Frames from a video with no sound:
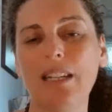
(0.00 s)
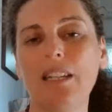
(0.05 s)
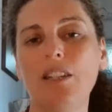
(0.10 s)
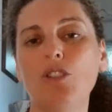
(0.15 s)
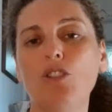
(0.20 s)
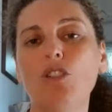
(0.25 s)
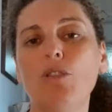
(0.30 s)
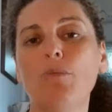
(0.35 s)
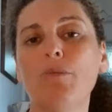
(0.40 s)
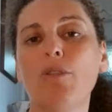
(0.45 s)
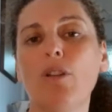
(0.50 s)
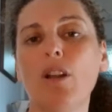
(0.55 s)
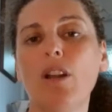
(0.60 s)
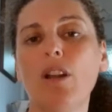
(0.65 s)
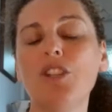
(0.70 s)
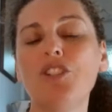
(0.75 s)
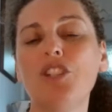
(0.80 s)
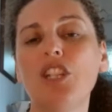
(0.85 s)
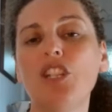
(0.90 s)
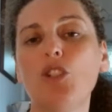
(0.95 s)
In
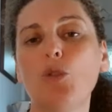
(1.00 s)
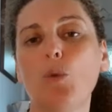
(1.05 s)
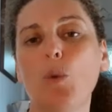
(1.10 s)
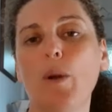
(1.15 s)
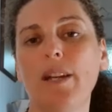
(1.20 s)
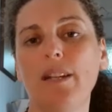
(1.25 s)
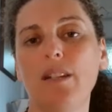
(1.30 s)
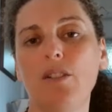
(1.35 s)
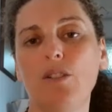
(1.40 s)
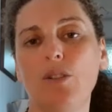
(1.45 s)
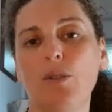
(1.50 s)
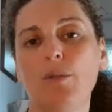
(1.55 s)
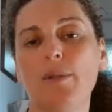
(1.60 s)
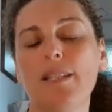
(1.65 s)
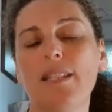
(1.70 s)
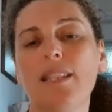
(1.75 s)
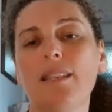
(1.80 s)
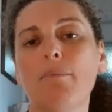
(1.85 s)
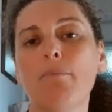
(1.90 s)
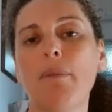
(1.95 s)
numerology, 22
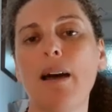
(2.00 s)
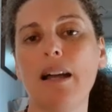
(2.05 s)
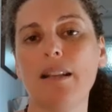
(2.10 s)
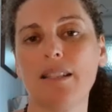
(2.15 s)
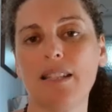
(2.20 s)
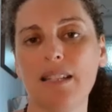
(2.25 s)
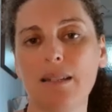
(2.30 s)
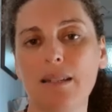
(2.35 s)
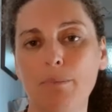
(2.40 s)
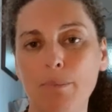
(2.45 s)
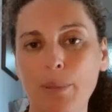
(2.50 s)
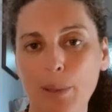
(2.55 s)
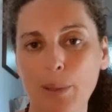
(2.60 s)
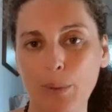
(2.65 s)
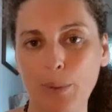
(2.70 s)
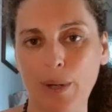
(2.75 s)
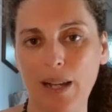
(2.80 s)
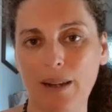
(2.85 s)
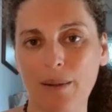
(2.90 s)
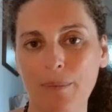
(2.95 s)
is the master
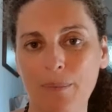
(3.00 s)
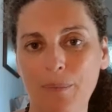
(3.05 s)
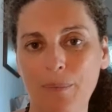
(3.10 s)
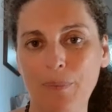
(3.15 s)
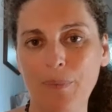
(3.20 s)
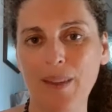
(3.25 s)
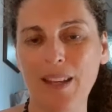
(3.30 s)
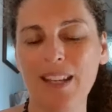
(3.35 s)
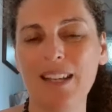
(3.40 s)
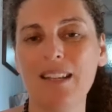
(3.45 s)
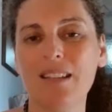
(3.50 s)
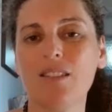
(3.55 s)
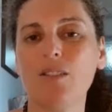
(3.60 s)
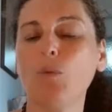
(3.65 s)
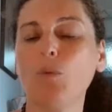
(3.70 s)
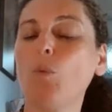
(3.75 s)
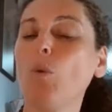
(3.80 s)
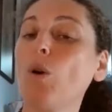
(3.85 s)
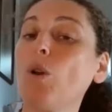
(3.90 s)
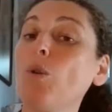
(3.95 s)
builder.
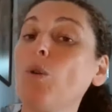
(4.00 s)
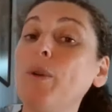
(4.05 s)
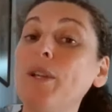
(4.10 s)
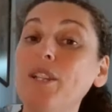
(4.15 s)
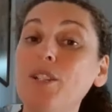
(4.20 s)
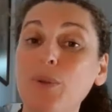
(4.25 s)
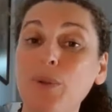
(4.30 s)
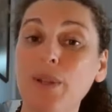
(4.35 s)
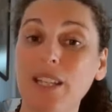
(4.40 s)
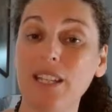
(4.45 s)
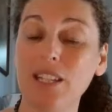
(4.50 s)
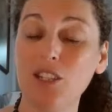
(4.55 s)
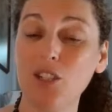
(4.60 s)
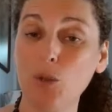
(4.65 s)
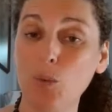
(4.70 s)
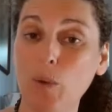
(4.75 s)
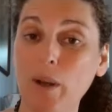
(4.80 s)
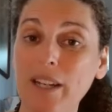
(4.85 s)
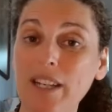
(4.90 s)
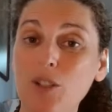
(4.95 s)
So, what are we doing in
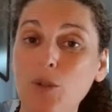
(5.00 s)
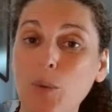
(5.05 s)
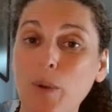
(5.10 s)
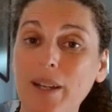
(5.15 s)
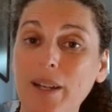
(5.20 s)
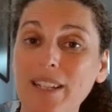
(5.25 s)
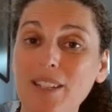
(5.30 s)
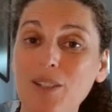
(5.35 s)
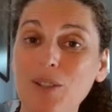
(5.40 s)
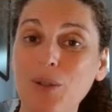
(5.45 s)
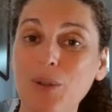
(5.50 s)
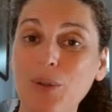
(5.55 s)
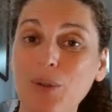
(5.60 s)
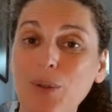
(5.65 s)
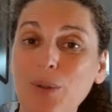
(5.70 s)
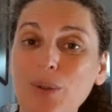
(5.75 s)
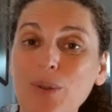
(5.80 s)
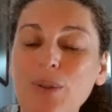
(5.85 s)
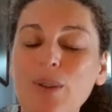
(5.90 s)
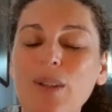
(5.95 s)

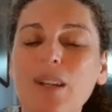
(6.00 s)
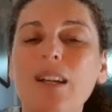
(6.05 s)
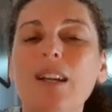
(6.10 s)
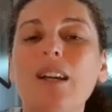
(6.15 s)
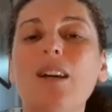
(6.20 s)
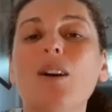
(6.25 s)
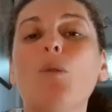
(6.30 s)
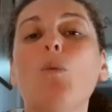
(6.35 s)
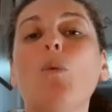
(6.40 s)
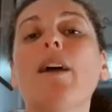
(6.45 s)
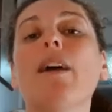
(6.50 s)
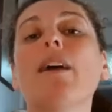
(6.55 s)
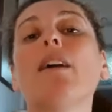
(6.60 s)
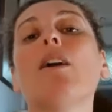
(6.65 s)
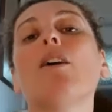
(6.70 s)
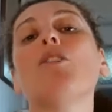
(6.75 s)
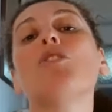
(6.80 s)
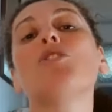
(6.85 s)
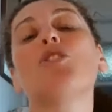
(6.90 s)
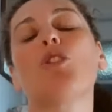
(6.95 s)
2022? We're
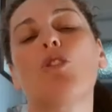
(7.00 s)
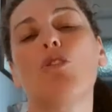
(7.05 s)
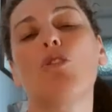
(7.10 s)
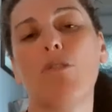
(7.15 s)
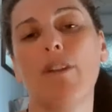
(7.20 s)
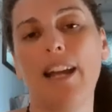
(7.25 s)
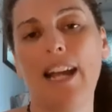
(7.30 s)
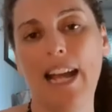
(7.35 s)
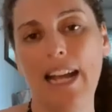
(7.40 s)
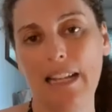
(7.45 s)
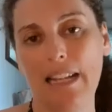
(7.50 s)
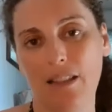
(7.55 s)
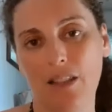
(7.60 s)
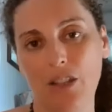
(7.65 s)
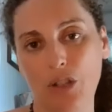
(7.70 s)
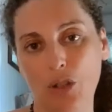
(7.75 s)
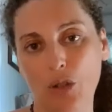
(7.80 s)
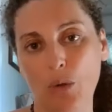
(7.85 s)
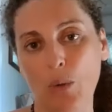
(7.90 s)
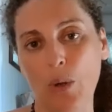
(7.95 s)
going to create the
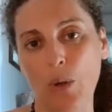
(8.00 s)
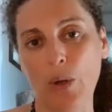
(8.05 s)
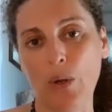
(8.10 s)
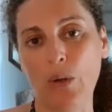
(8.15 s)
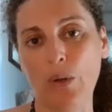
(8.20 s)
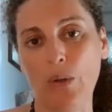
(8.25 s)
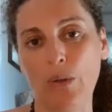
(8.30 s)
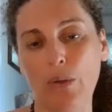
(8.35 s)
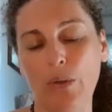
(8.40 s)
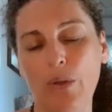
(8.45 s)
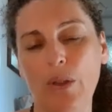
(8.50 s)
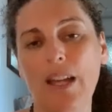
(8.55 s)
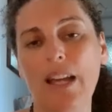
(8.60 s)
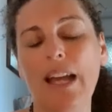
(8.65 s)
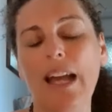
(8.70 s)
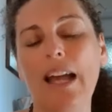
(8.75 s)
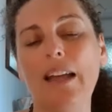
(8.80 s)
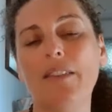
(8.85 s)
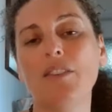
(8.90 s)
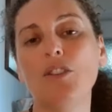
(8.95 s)
new earth.
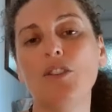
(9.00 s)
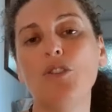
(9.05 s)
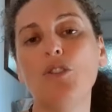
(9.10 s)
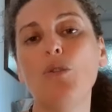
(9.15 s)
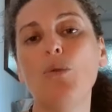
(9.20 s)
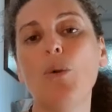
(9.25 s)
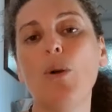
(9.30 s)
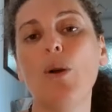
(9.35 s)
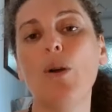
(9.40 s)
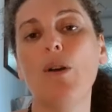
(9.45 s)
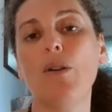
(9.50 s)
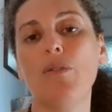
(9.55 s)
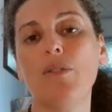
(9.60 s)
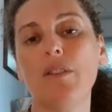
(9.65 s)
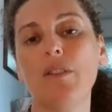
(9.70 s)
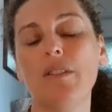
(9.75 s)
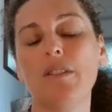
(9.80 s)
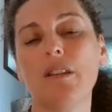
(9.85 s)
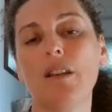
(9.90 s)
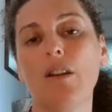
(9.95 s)
And the new earth
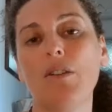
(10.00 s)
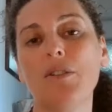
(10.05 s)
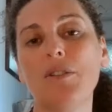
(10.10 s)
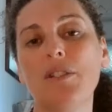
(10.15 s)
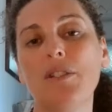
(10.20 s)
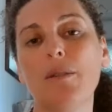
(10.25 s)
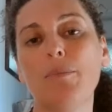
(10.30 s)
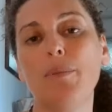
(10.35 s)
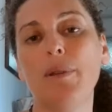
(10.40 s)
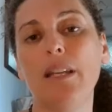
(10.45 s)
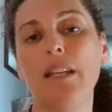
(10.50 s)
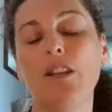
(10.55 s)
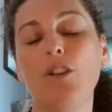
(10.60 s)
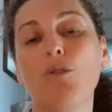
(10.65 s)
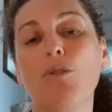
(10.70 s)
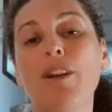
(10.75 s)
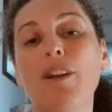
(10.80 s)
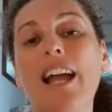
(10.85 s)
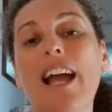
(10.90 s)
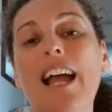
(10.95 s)
is going to be
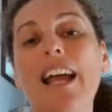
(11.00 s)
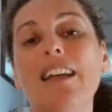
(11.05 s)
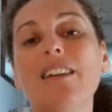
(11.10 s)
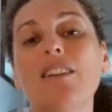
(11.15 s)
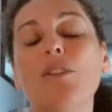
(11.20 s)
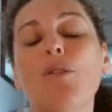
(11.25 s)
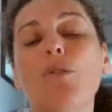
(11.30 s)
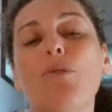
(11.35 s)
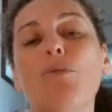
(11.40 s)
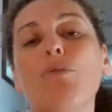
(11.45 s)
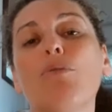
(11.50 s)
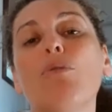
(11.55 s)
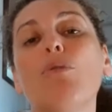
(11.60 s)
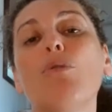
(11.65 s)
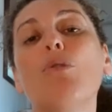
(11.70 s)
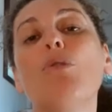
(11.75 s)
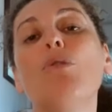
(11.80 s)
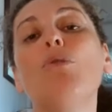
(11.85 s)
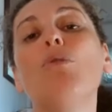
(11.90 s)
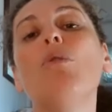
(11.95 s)
created
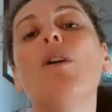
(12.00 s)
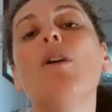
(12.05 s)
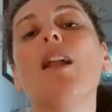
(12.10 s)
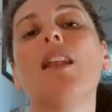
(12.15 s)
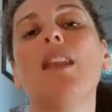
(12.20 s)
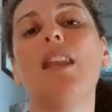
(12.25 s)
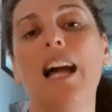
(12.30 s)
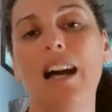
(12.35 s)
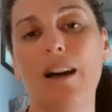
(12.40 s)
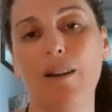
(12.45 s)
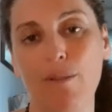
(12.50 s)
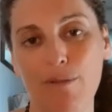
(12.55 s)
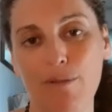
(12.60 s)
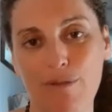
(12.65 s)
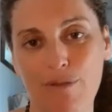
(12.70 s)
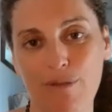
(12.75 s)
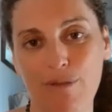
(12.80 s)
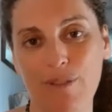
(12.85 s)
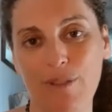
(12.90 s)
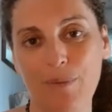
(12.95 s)
through
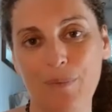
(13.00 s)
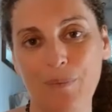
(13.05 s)
love.